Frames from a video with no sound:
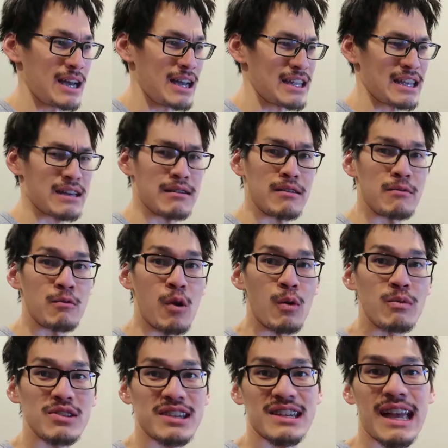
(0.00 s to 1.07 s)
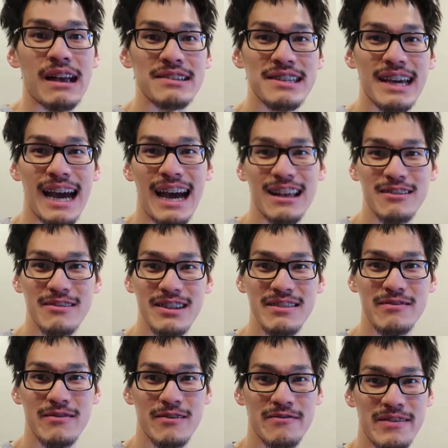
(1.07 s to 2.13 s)
think almost 1,000 calories
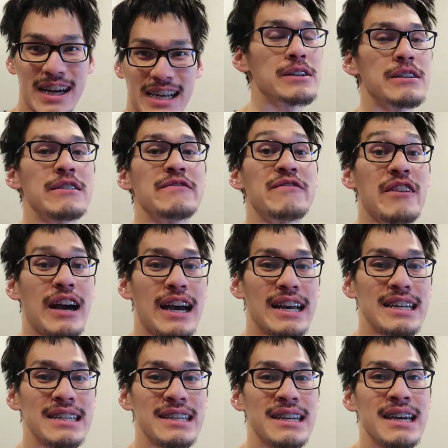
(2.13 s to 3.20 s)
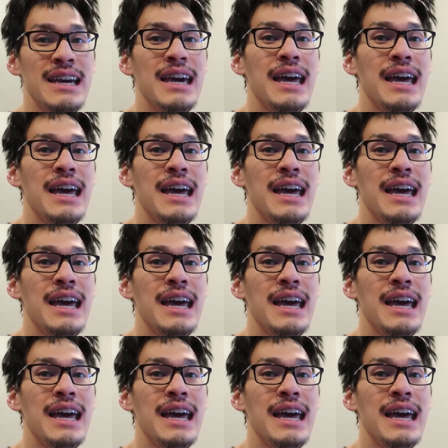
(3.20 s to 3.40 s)
for burger and fries,